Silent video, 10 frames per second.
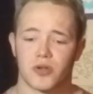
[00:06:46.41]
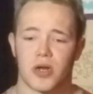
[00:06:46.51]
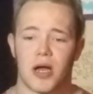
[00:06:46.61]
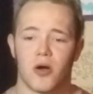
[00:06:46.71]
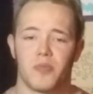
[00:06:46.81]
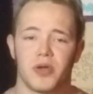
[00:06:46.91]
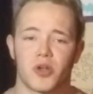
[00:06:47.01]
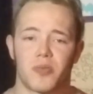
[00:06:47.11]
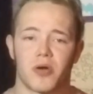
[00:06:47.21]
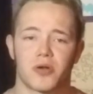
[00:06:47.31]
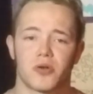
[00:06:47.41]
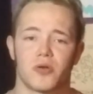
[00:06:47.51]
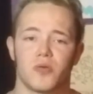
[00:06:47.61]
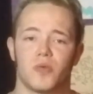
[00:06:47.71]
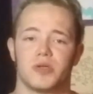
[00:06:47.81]
her how Peter
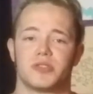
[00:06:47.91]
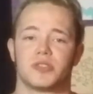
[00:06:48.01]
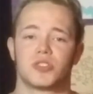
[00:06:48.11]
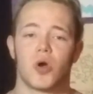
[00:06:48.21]
Parker was